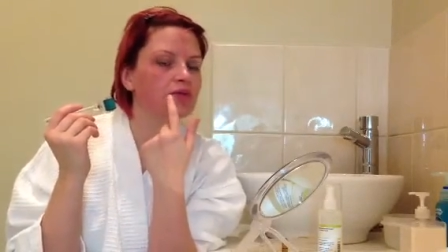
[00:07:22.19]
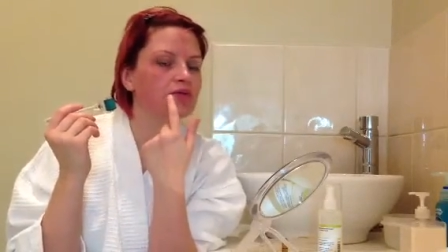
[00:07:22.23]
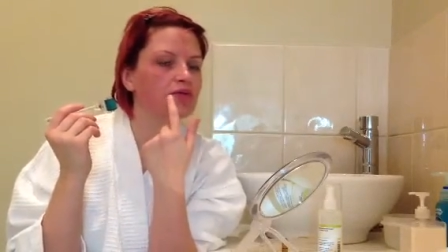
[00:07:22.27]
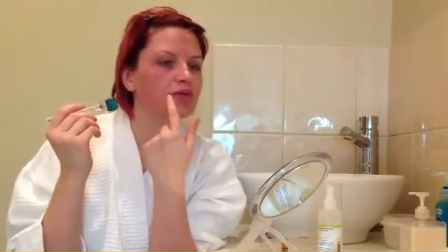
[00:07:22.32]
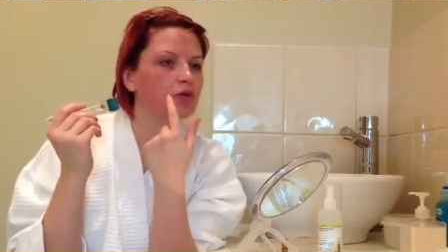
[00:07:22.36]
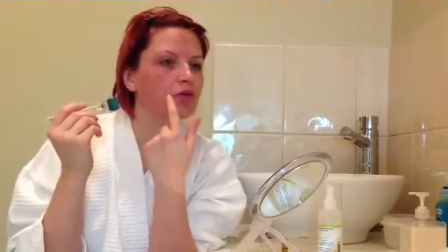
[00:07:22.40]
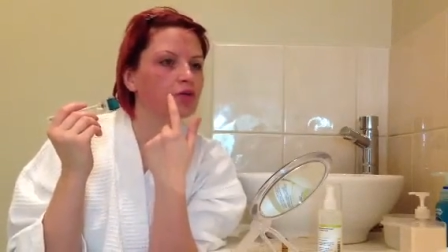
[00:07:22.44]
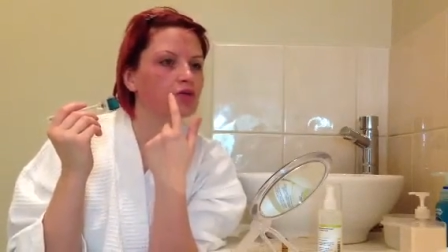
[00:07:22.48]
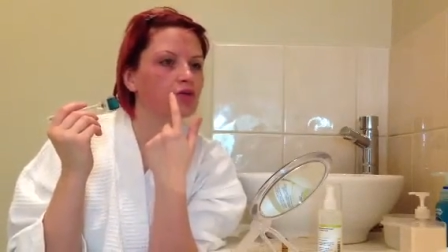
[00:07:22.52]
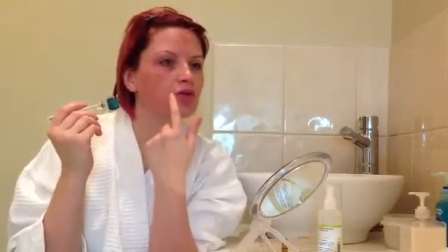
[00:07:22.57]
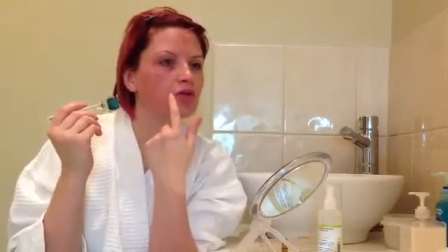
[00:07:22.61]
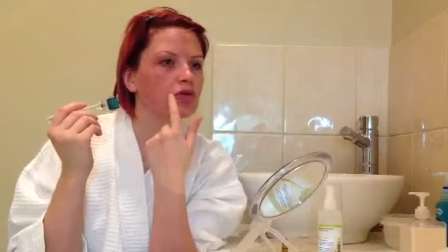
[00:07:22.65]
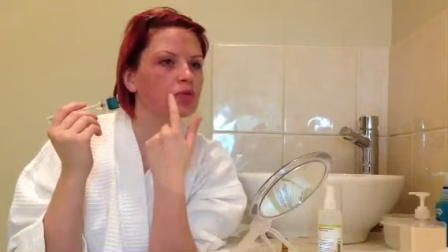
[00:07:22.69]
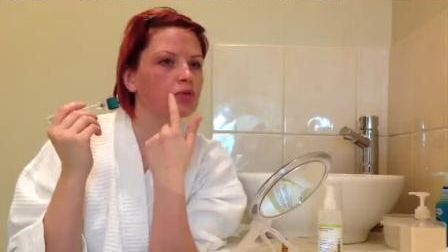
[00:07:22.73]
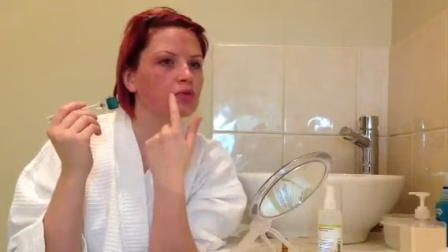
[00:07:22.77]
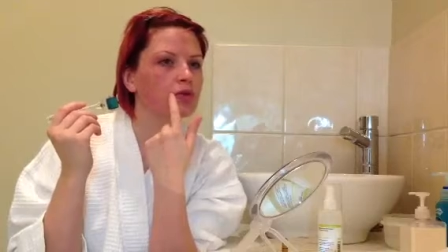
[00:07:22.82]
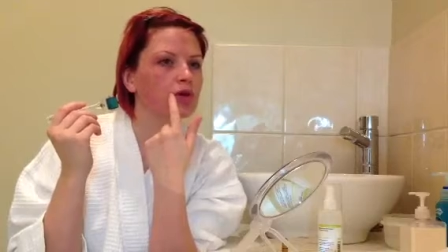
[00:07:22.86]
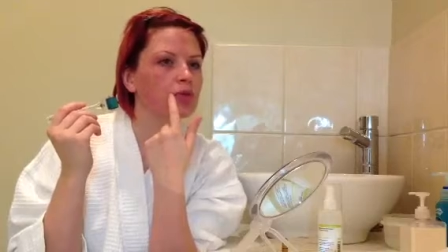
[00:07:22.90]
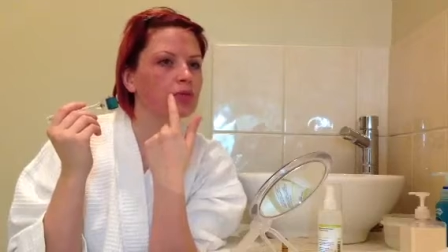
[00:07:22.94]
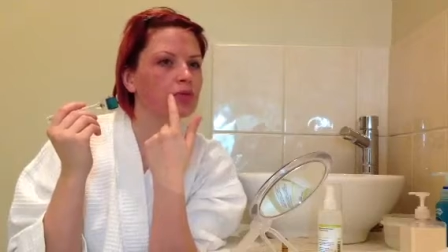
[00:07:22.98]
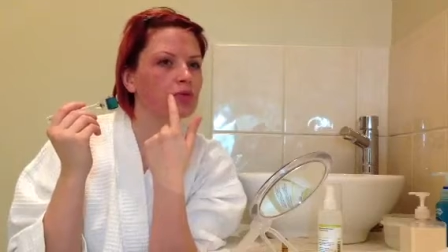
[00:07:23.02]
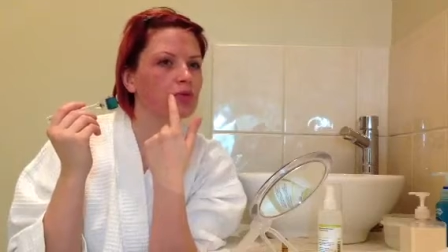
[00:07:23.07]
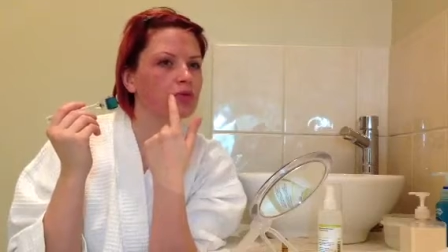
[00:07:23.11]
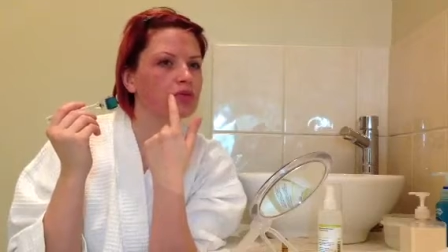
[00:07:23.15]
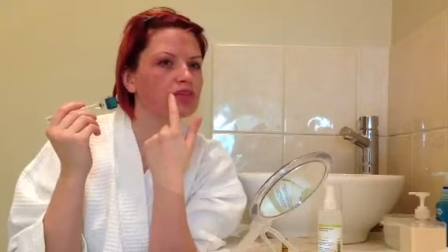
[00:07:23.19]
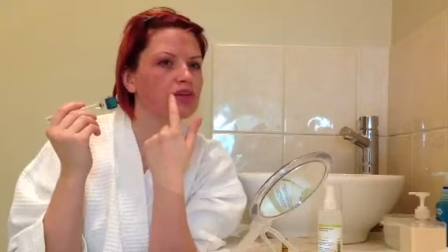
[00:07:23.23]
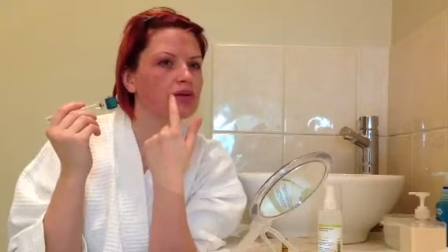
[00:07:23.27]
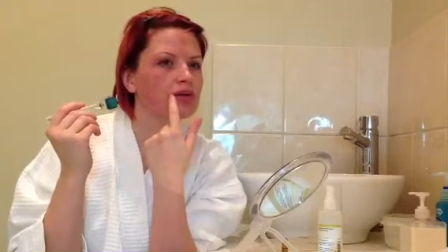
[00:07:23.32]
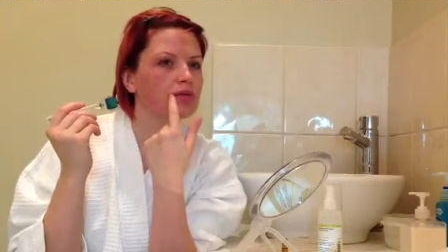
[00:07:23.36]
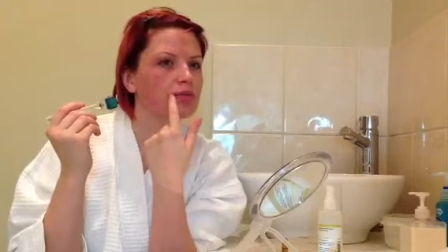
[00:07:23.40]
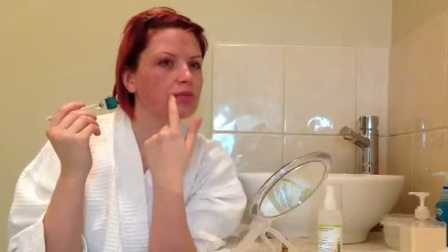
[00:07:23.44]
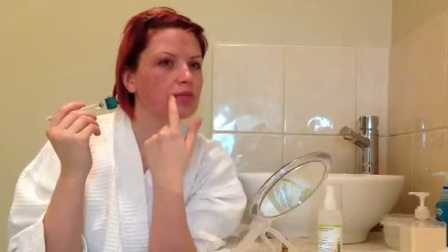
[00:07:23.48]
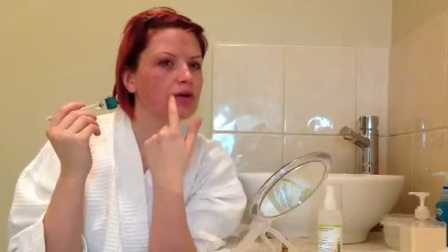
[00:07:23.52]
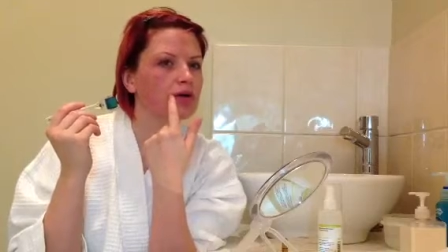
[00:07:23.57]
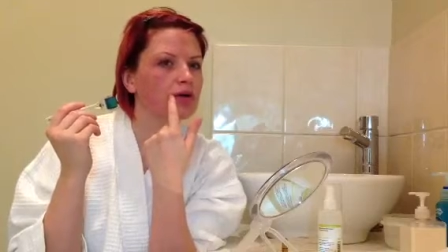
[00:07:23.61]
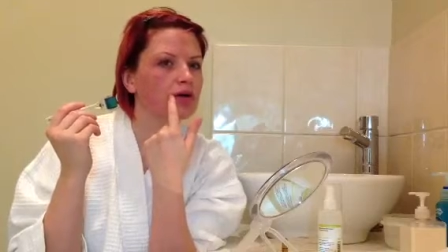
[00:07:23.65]
fold, you can pop your
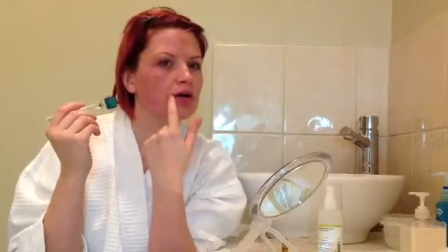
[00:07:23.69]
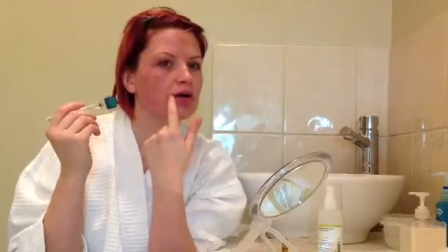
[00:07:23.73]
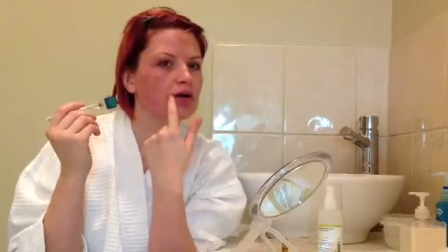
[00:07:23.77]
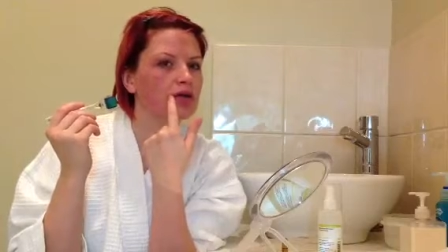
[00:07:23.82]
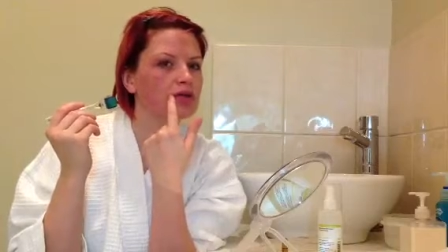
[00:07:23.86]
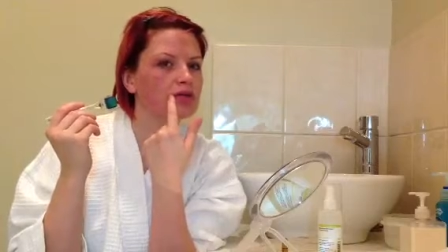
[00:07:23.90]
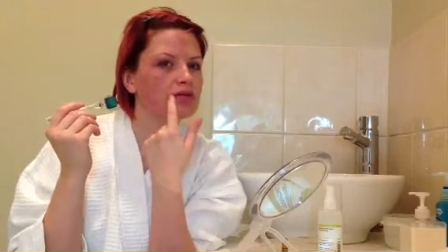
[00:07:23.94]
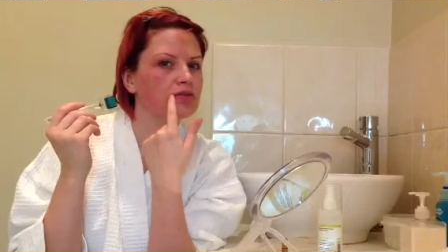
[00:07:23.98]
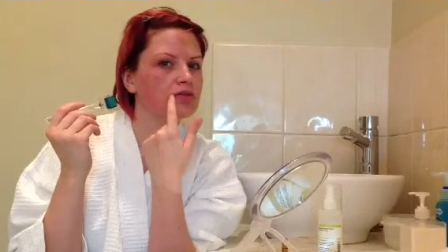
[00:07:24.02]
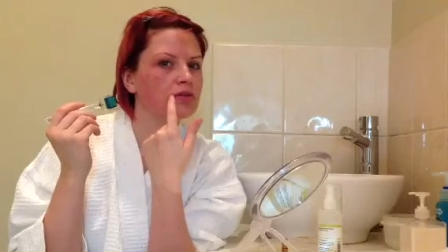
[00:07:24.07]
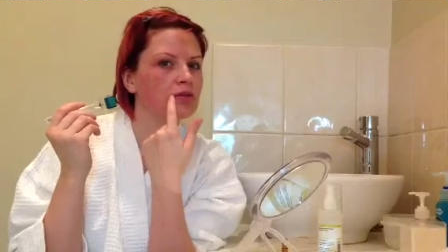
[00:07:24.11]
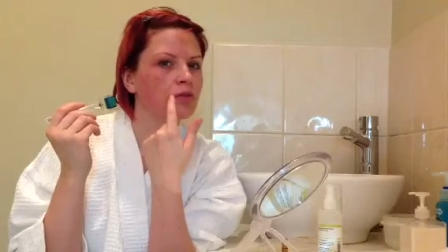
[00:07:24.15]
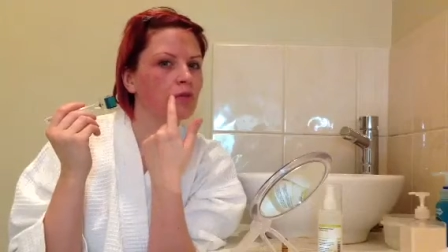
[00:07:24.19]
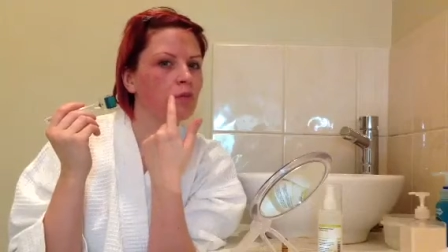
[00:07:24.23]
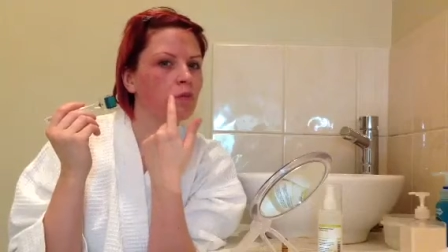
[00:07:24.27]
tongue behind